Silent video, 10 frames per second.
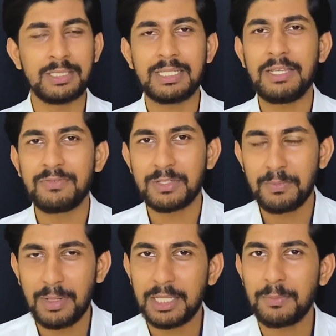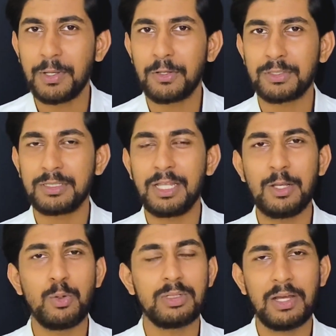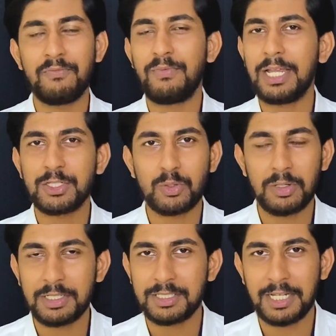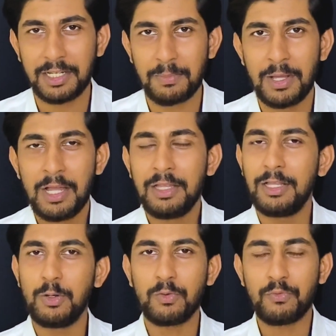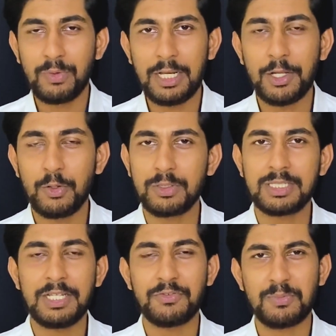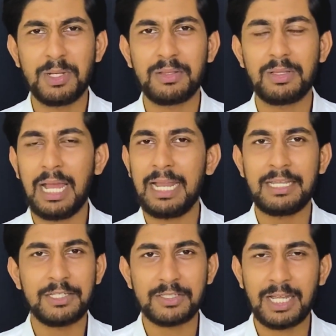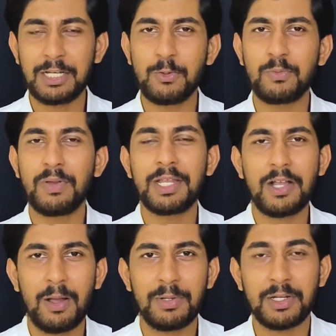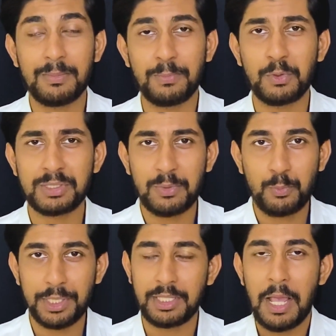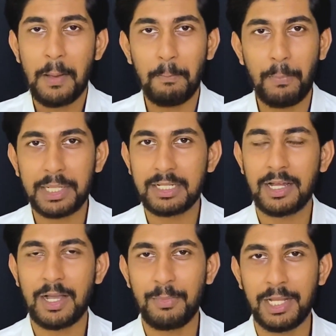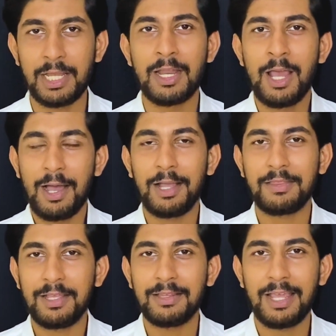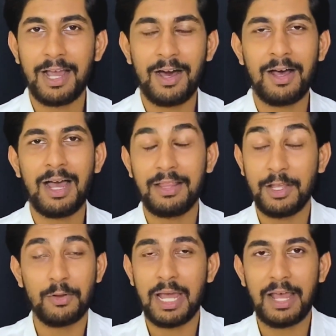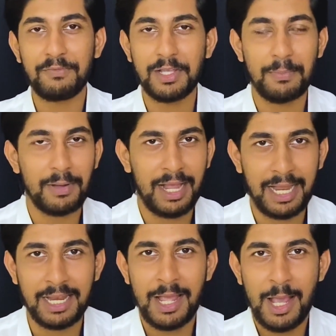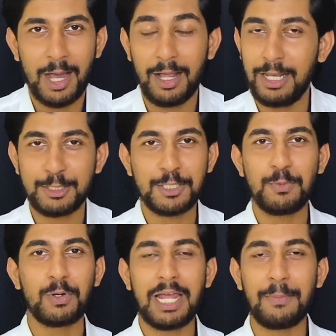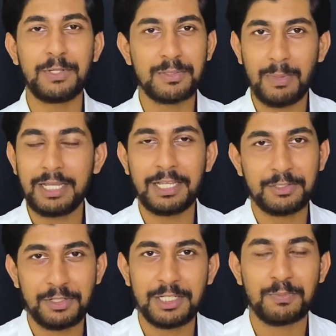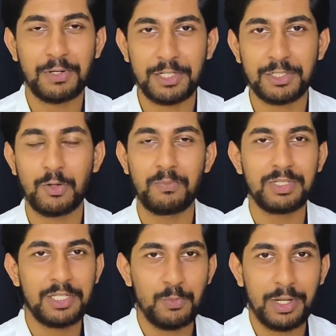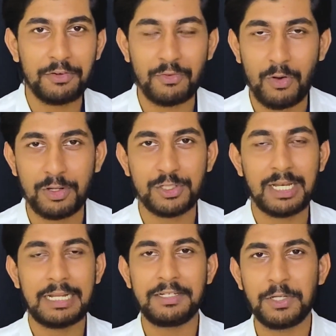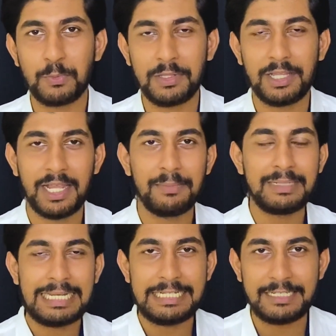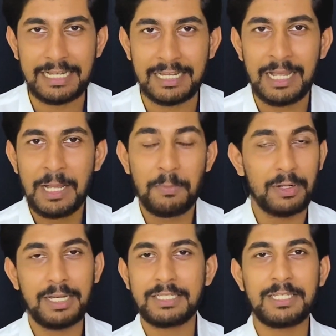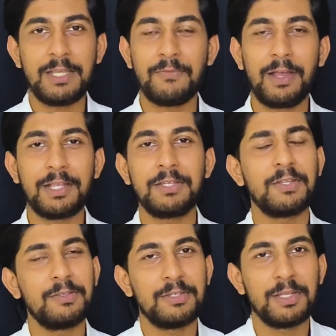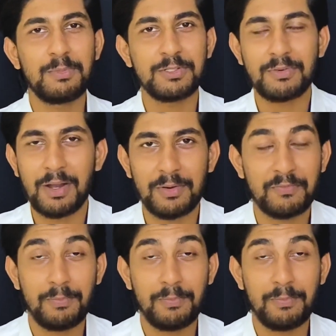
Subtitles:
Steve Smith because they looked a very solid setup. They looked really good, Steve Smith, and his side looked very calm and composed. And with Buttler coming in, I think they're going to have the upper hand. Let's see what happens. My yesterday's prediction obviously went wrong. Chennai didn't win the game, Delhi did. But let's see if I can turn the tables around.